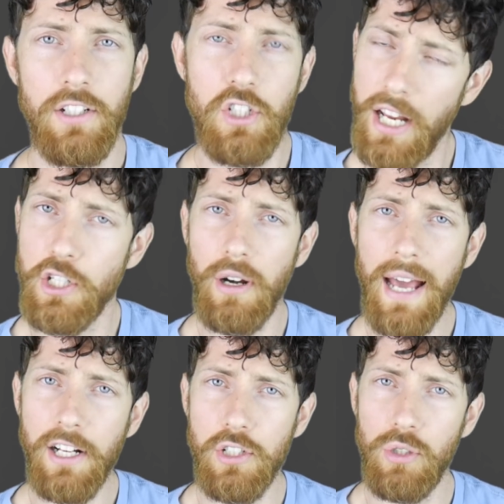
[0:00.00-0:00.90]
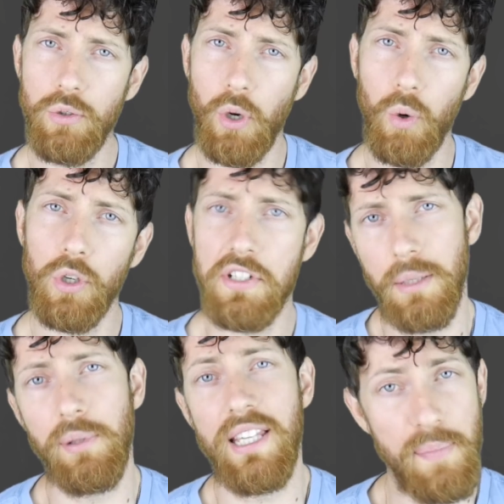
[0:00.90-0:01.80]
to change your attitude or
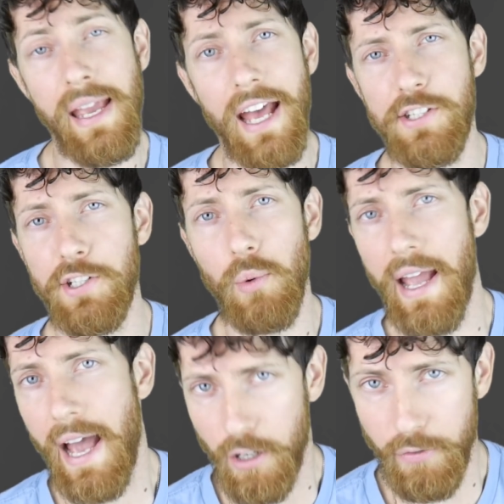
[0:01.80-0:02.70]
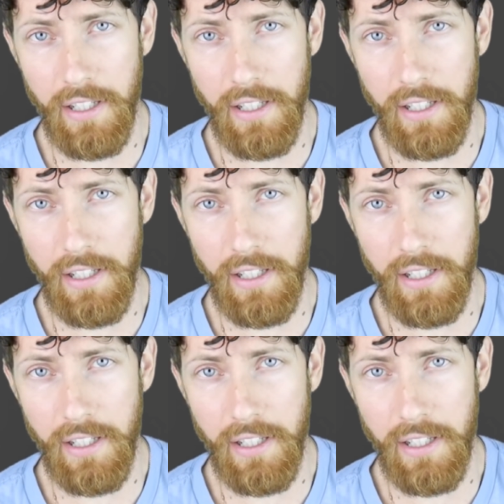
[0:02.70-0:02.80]
simply BS your way out of